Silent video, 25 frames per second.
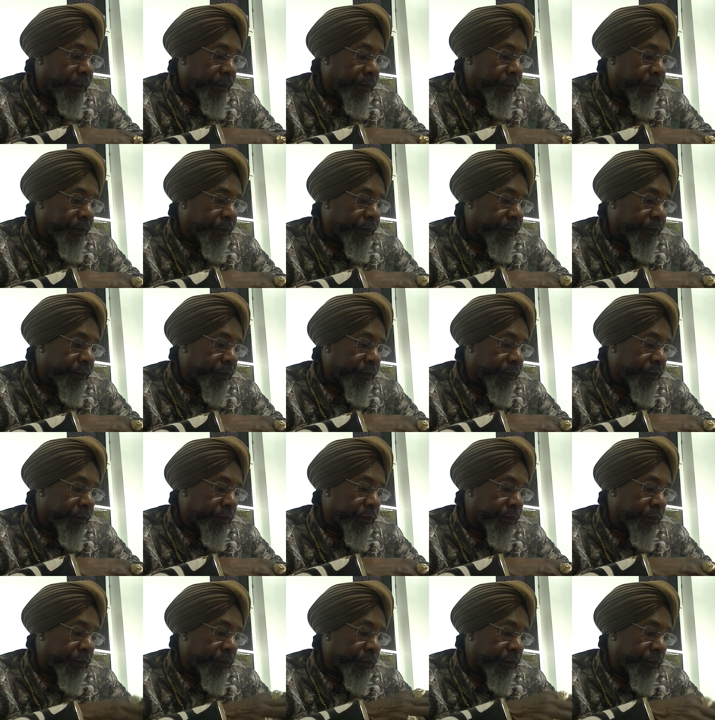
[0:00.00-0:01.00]

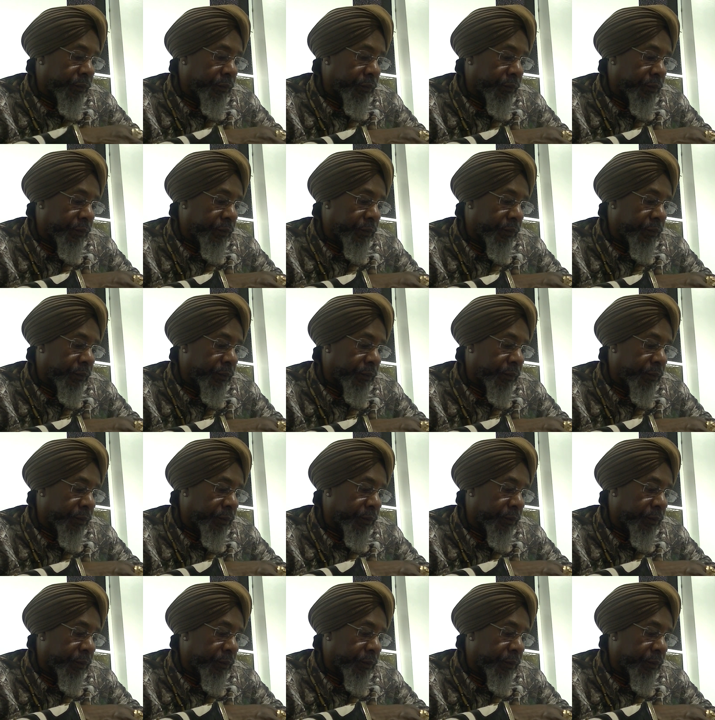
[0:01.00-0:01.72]
(silence)